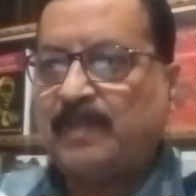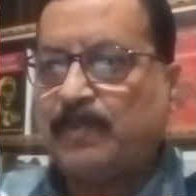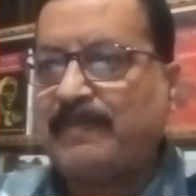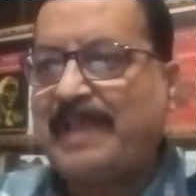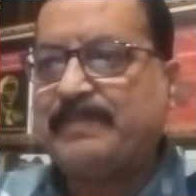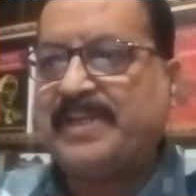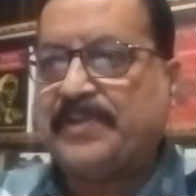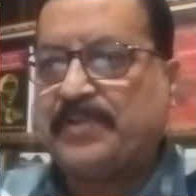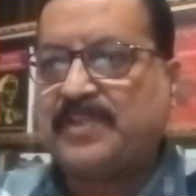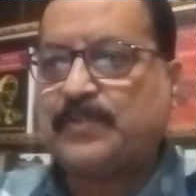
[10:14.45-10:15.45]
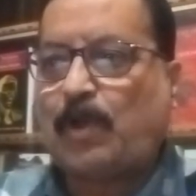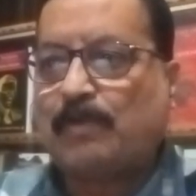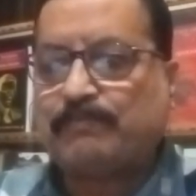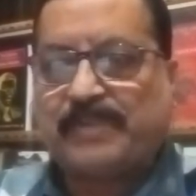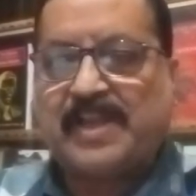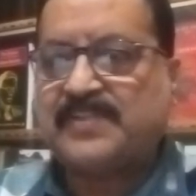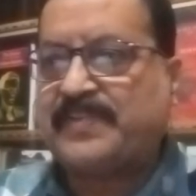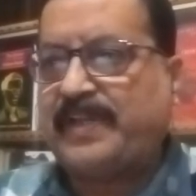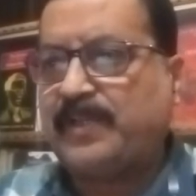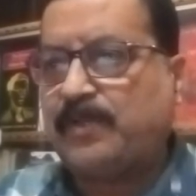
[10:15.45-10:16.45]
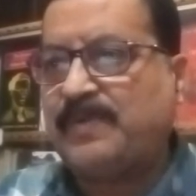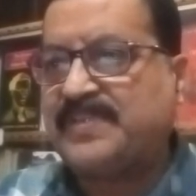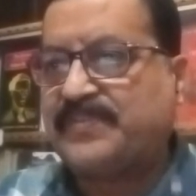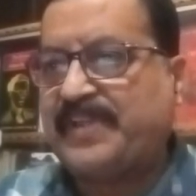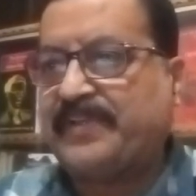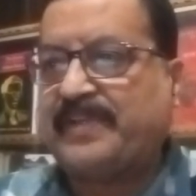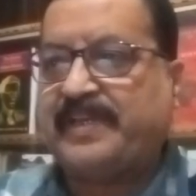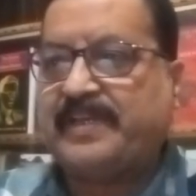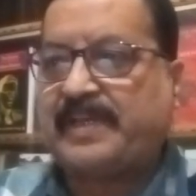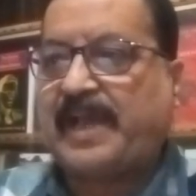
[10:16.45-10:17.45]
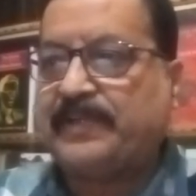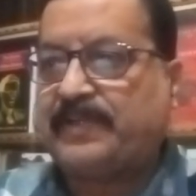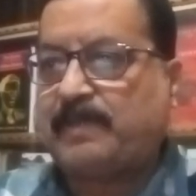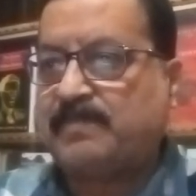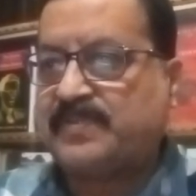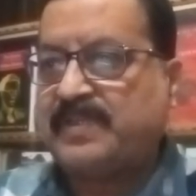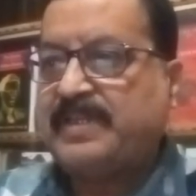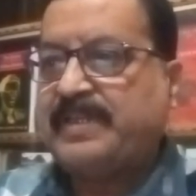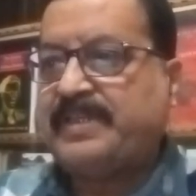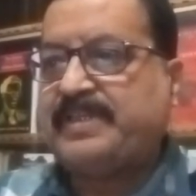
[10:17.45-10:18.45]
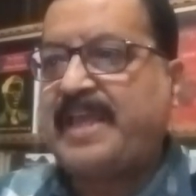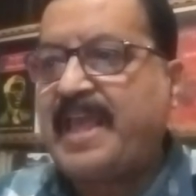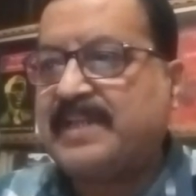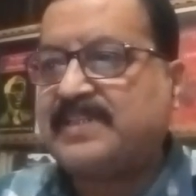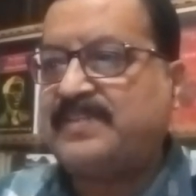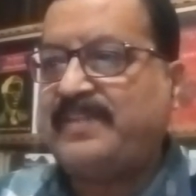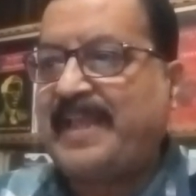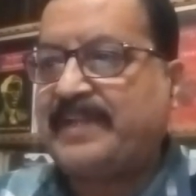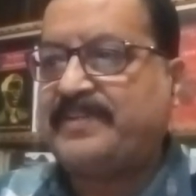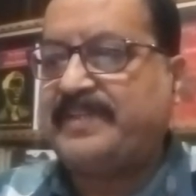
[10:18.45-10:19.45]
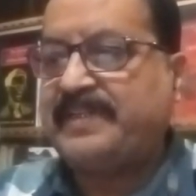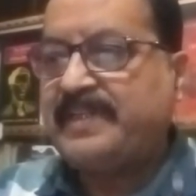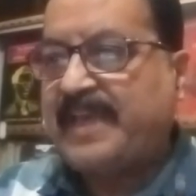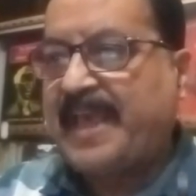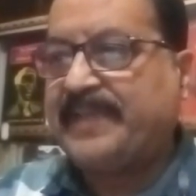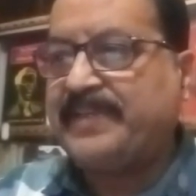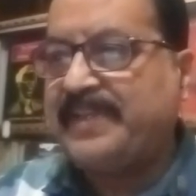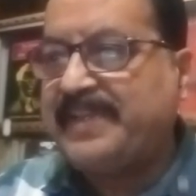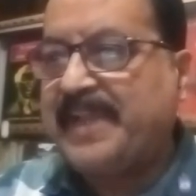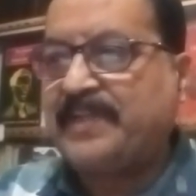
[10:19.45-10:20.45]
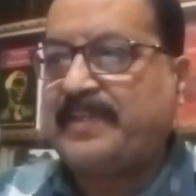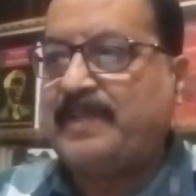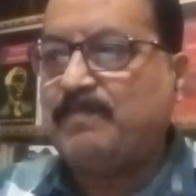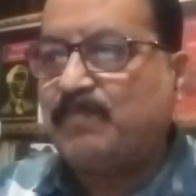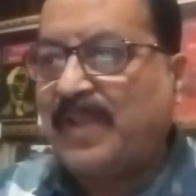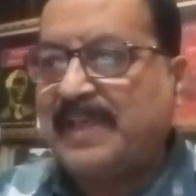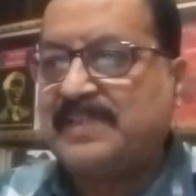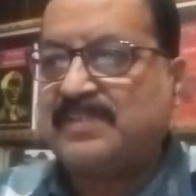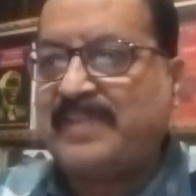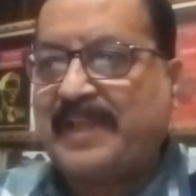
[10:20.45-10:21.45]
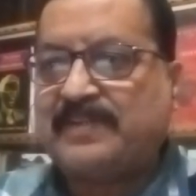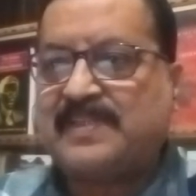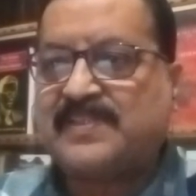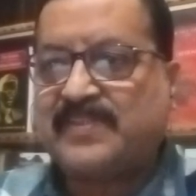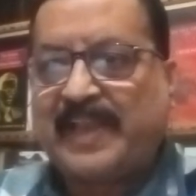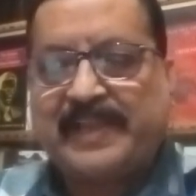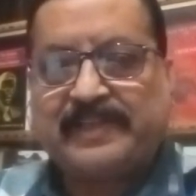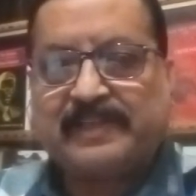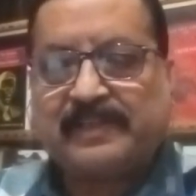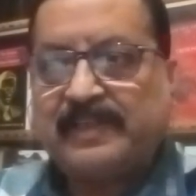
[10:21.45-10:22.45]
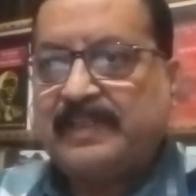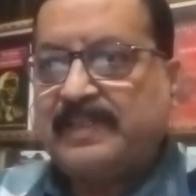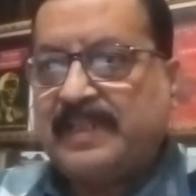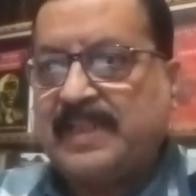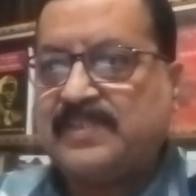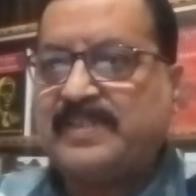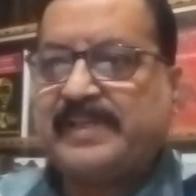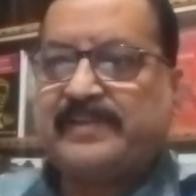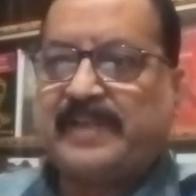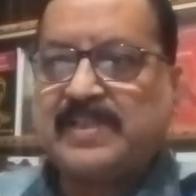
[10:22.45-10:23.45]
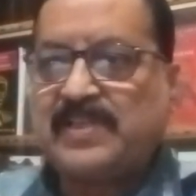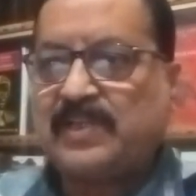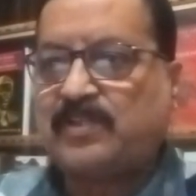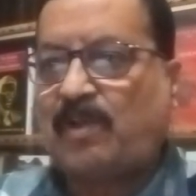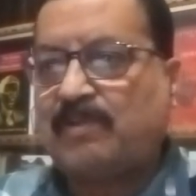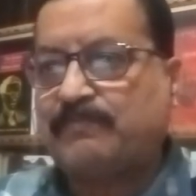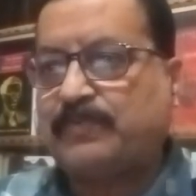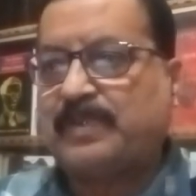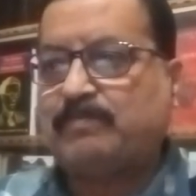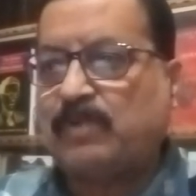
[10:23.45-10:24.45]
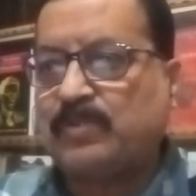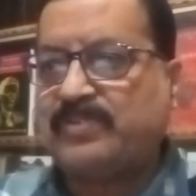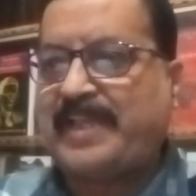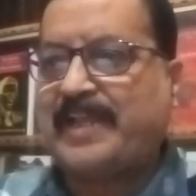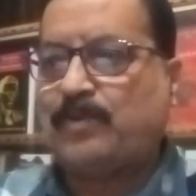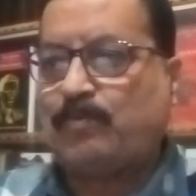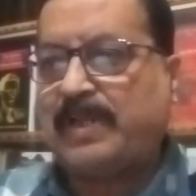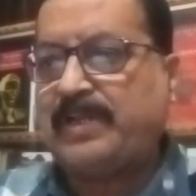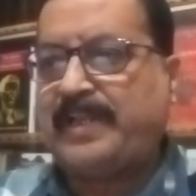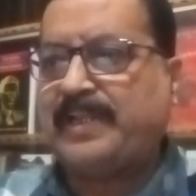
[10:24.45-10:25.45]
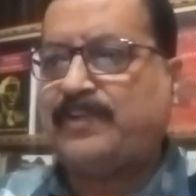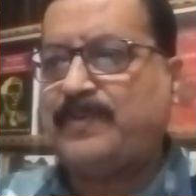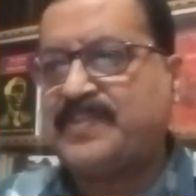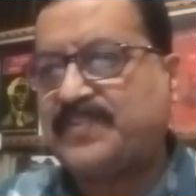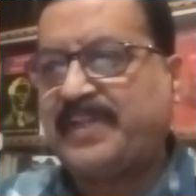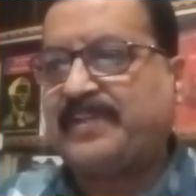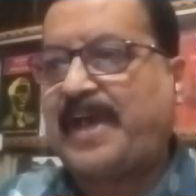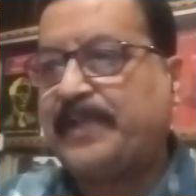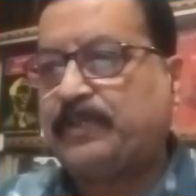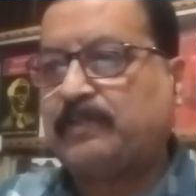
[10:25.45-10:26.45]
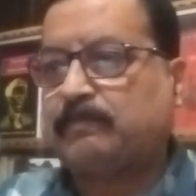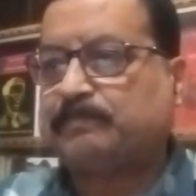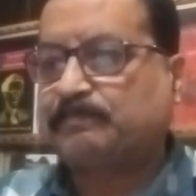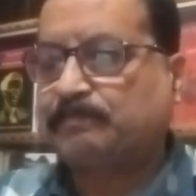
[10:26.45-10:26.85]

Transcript: probabilities of its linguistic items. He adds that aggregate implies that a style is the result of more than one linguistic item,